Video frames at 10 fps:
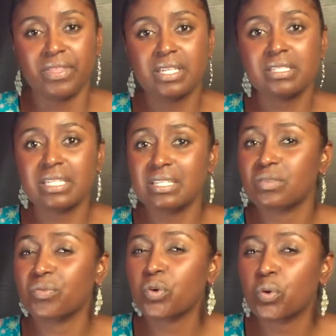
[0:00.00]
This
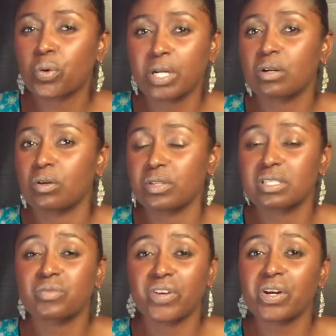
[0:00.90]
is critical.
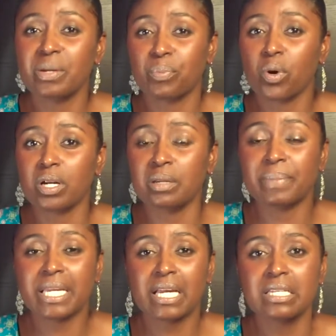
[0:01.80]
This is very
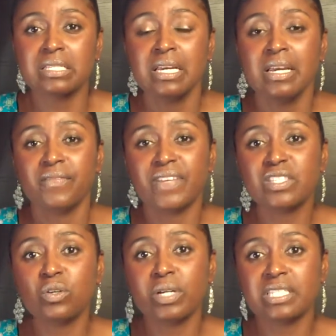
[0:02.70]
important because
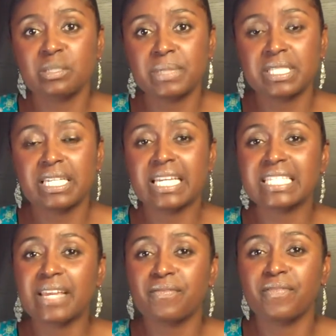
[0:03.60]
physical intimacy
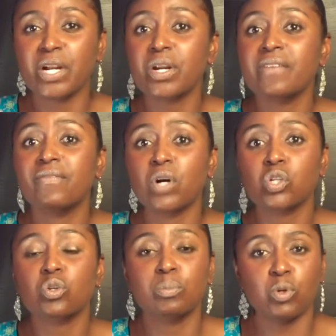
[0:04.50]
is a very
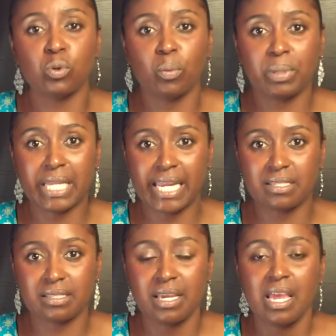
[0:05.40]
vulnerable
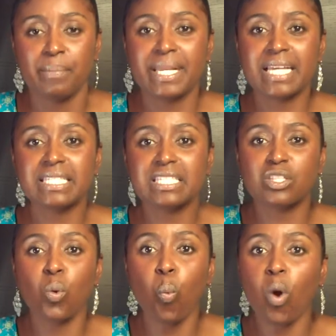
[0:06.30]
place because
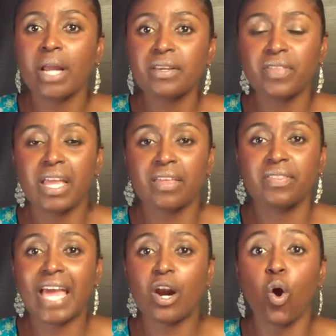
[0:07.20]
it's the one
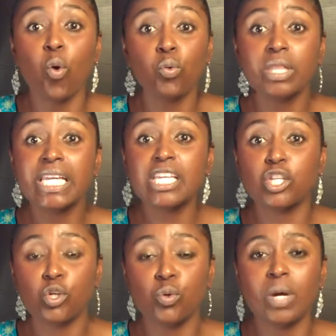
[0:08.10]
thing that only
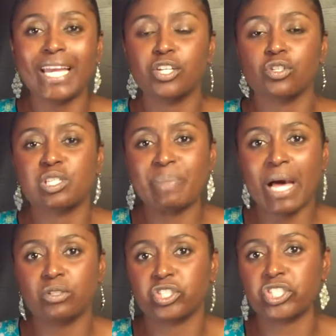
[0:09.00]
you and your
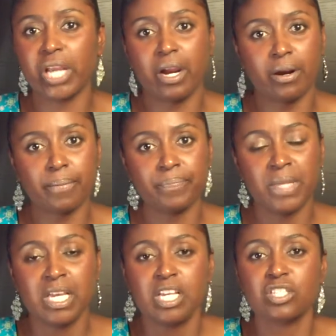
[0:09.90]
spouse share.
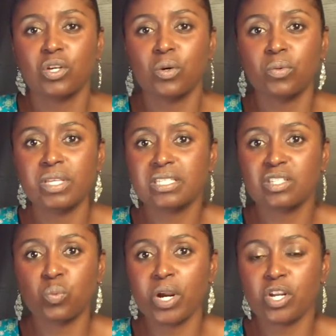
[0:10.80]
So this
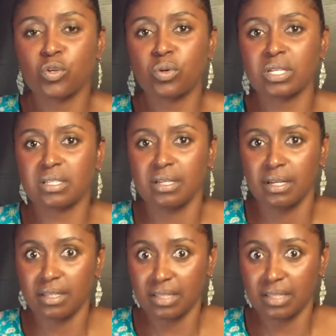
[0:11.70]
is where you can